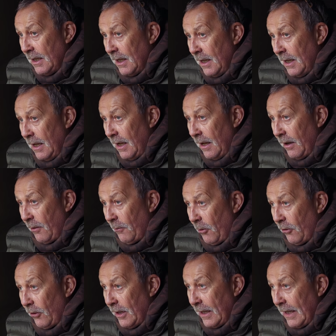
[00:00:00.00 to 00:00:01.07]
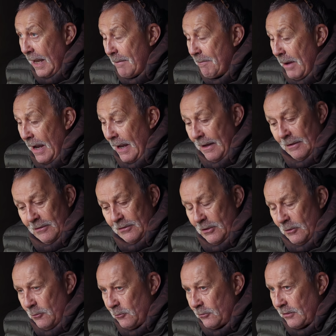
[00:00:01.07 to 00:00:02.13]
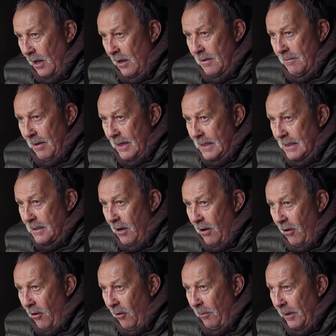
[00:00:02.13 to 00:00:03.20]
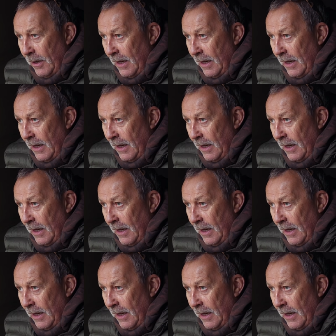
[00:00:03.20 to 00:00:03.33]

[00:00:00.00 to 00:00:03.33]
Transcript: Uh, and I wanted to get back. There's still so many carp